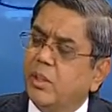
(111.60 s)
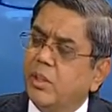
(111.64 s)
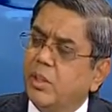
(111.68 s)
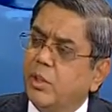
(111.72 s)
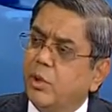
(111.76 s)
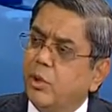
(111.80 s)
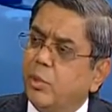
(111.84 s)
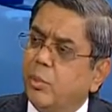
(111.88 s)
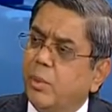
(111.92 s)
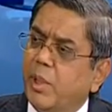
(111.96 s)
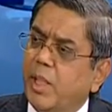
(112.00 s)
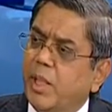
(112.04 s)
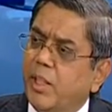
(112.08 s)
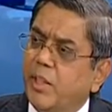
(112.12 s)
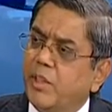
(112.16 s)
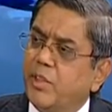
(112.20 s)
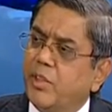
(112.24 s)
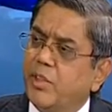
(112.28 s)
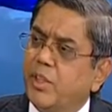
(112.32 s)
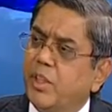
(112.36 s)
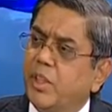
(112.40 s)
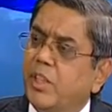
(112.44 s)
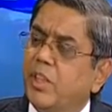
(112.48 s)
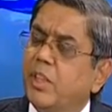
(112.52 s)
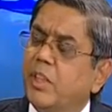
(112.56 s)
renewable
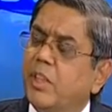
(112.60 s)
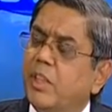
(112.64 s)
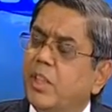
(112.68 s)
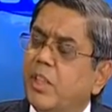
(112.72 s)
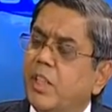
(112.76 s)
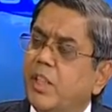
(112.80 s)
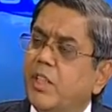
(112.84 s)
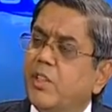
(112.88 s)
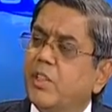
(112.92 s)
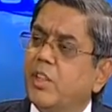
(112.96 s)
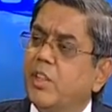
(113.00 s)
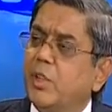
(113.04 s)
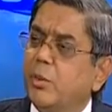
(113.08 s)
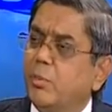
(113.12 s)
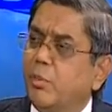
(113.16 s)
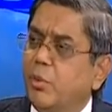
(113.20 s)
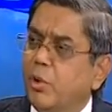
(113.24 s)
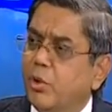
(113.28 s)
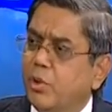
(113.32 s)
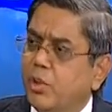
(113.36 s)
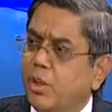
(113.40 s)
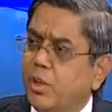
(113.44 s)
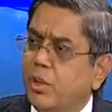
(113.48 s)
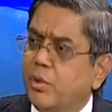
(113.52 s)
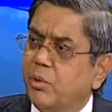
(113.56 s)
energy is in a
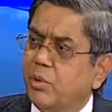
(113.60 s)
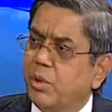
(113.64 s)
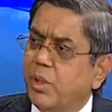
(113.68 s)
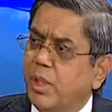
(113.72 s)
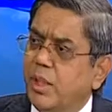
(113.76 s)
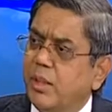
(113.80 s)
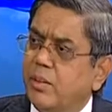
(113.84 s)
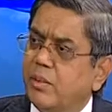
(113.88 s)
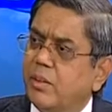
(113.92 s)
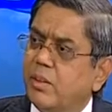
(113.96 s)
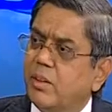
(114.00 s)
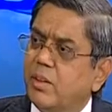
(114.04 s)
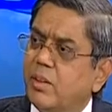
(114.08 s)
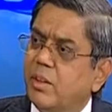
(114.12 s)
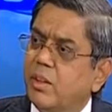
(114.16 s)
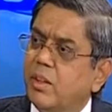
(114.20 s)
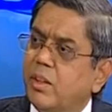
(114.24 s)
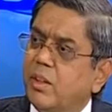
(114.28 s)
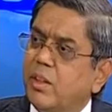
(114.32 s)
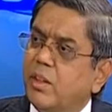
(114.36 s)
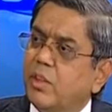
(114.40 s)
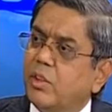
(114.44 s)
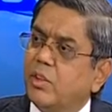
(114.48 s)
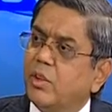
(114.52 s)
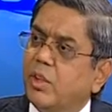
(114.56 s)
positive sense.
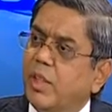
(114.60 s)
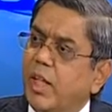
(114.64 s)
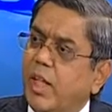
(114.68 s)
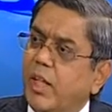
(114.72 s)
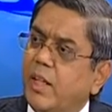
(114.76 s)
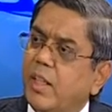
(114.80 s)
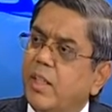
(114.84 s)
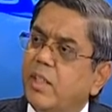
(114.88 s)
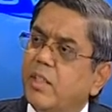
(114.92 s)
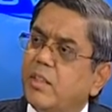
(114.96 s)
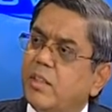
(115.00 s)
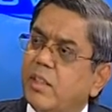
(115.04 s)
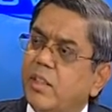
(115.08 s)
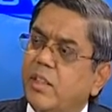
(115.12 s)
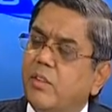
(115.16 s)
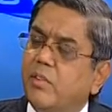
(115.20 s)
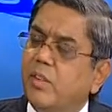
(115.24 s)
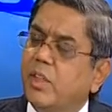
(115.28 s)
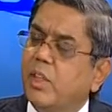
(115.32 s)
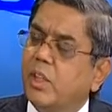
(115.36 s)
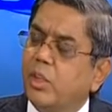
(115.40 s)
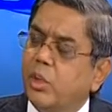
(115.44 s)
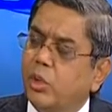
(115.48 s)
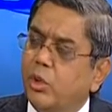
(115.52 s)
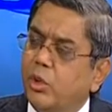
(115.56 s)
So that has
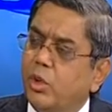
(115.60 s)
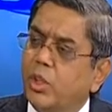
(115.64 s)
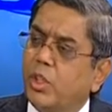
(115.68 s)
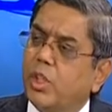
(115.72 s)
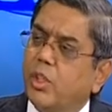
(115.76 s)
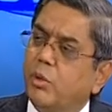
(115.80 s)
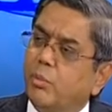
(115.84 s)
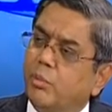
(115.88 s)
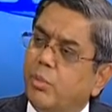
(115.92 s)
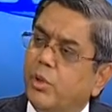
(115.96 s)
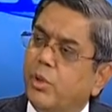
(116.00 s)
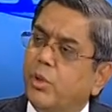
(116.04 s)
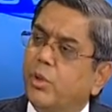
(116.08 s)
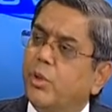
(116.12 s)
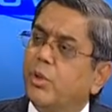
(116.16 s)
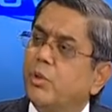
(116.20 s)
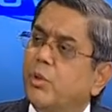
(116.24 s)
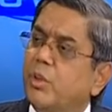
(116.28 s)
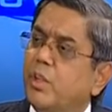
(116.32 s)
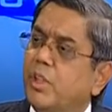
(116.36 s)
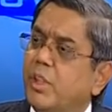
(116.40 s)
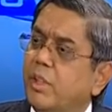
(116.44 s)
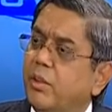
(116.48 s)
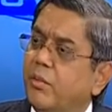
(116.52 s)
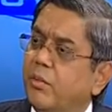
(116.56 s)
given a good comfort
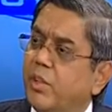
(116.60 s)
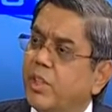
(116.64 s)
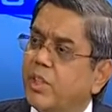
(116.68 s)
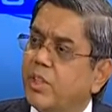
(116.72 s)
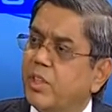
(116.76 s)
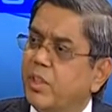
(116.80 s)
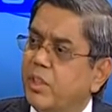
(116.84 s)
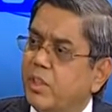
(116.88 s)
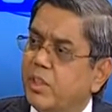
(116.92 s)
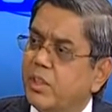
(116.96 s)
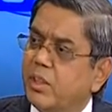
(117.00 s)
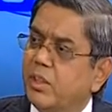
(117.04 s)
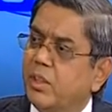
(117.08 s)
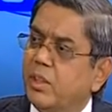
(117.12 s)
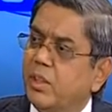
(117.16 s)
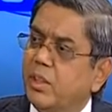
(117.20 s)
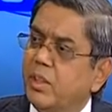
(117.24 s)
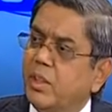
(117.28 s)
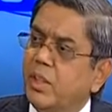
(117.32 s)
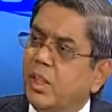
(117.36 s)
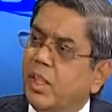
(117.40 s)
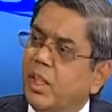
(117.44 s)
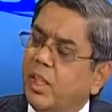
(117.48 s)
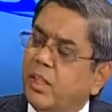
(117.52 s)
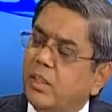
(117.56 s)
to the investors.
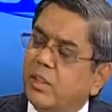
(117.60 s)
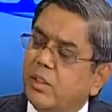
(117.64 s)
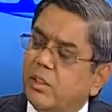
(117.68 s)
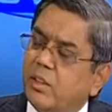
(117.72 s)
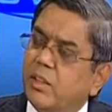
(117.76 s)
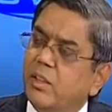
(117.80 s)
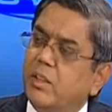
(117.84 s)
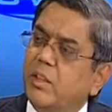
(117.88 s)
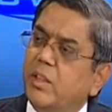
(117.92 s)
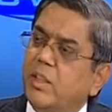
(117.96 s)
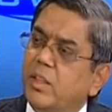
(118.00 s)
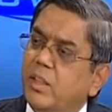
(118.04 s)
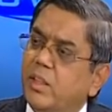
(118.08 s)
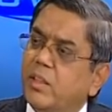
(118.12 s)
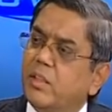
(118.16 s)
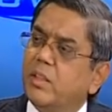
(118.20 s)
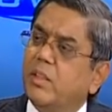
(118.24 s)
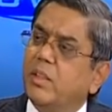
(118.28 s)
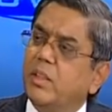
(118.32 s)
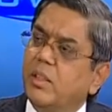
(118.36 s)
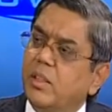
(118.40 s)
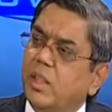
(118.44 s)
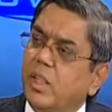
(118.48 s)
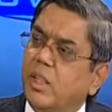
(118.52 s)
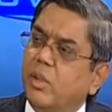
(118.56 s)
And the third
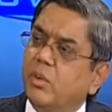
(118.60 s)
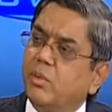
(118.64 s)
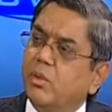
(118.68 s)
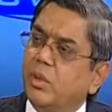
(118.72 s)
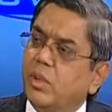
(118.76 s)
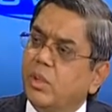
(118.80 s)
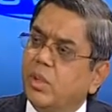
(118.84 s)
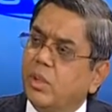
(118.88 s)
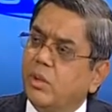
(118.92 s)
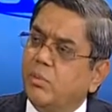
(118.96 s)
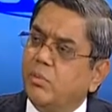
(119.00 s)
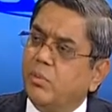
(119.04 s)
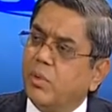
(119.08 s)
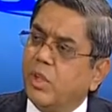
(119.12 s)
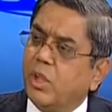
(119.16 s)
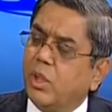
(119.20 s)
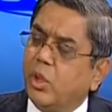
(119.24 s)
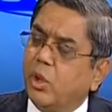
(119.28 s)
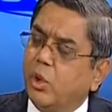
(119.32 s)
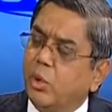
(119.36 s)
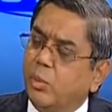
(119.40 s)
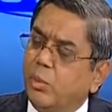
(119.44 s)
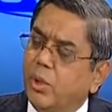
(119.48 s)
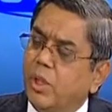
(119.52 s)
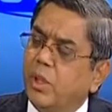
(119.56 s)
is now the
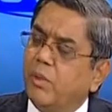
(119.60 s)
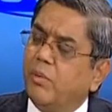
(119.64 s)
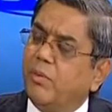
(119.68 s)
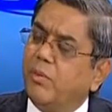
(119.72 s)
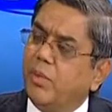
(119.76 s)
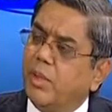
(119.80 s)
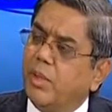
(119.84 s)
global